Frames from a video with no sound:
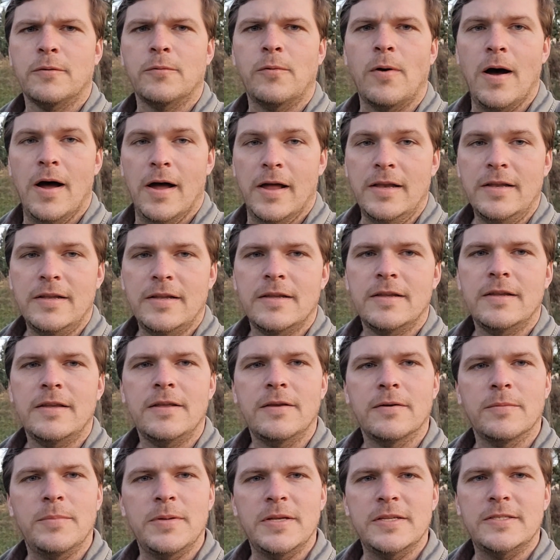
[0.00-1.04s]
one,
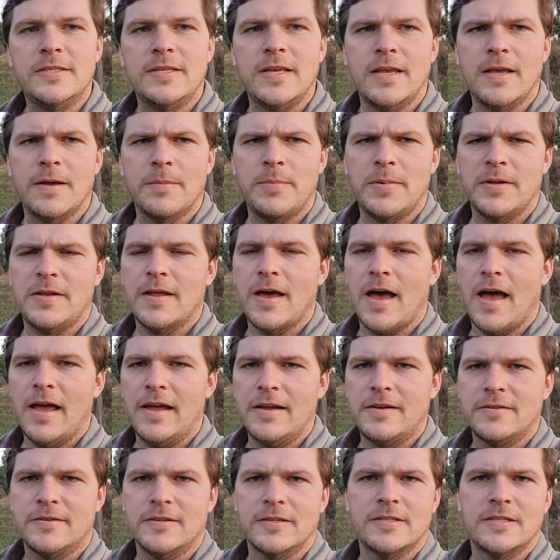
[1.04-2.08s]
you'll be seeing a
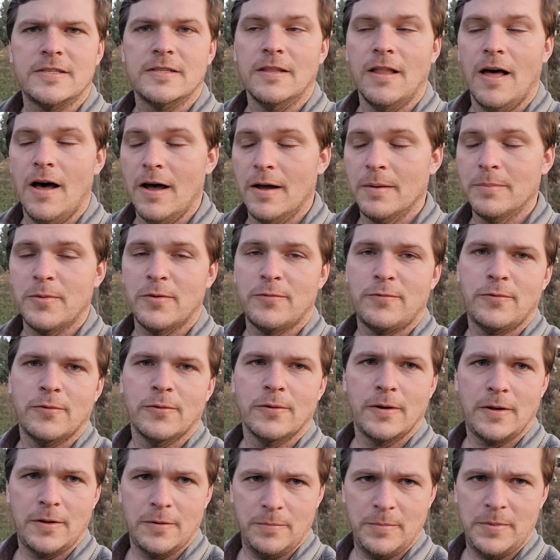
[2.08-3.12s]
podiatrist long
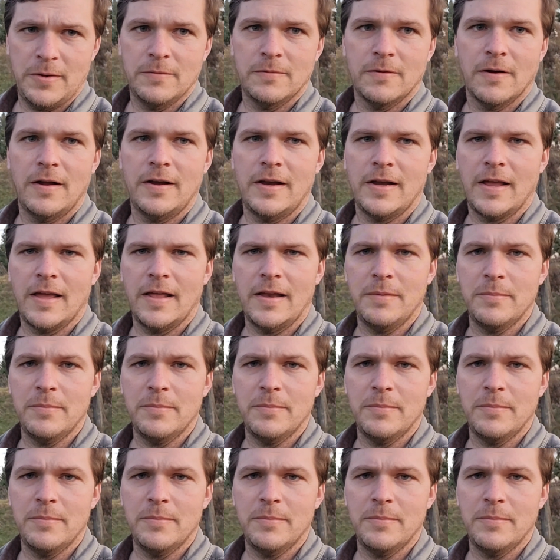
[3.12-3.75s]
before you'll be running any